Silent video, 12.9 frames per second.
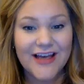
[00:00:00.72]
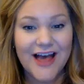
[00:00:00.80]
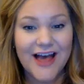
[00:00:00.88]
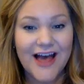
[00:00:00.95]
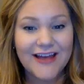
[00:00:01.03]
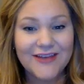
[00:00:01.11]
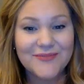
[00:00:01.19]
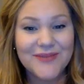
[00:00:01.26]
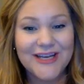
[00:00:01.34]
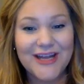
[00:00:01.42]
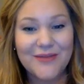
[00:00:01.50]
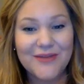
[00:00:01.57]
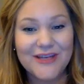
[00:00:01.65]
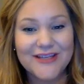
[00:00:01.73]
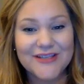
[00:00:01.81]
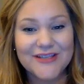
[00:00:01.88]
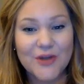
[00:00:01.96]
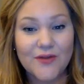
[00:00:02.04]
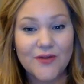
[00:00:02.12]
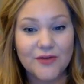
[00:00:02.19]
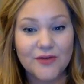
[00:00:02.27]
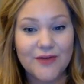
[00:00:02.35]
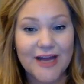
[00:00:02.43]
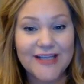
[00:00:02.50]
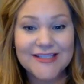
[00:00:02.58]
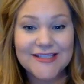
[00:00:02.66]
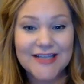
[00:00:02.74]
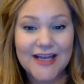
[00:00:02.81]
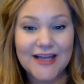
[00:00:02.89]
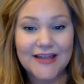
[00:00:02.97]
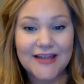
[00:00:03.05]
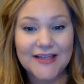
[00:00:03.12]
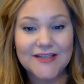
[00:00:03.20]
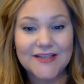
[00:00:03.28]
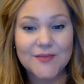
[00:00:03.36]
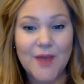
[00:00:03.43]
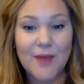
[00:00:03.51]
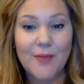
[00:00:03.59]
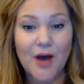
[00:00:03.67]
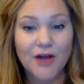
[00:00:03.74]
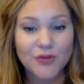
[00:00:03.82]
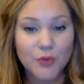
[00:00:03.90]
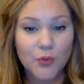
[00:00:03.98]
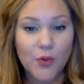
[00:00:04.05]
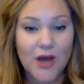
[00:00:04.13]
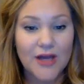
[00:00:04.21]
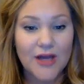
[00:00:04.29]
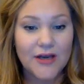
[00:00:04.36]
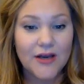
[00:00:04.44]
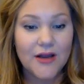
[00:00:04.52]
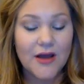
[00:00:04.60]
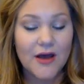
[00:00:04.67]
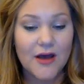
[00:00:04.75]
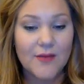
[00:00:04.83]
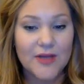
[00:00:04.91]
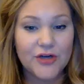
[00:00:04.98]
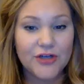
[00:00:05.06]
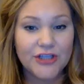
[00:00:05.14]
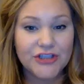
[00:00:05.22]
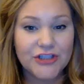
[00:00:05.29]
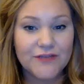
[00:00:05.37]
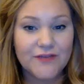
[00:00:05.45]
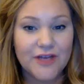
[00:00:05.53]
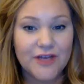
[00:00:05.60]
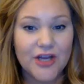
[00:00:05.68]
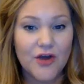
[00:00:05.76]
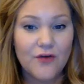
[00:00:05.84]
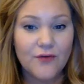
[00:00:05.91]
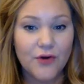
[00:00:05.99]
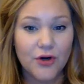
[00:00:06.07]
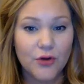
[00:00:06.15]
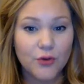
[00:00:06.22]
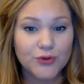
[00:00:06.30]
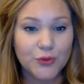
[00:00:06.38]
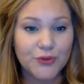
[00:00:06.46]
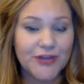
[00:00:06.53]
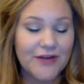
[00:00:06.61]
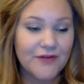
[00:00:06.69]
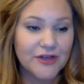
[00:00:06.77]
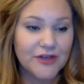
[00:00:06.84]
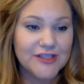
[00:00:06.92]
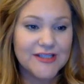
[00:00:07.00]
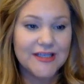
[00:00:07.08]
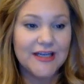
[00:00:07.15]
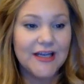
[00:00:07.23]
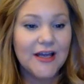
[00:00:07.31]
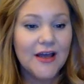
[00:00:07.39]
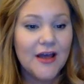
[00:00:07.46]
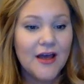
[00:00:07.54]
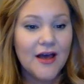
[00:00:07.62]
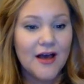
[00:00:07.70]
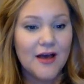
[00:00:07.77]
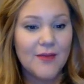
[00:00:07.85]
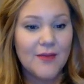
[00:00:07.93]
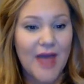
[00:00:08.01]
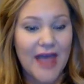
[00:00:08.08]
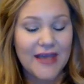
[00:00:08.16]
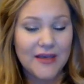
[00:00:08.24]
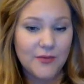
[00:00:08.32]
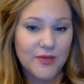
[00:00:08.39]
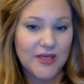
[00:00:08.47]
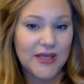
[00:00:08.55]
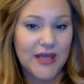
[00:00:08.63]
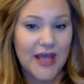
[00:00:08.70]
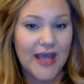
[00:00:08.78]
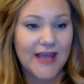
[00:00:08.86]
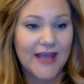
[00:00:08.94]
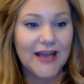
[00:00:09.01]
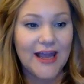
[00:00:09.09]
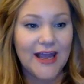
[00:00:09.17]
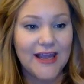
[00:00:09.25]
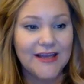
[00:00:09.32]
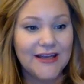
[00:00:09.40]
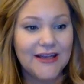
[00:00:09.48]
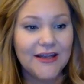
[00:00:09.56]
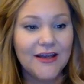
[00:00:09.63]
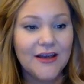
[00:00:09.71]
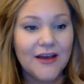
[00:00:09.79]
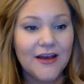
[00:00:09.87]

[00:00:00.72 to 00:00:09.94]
Hi, my name is Olivia Rice, and this is my Module 1 introduction video for Cultural Diversity, AEP 880.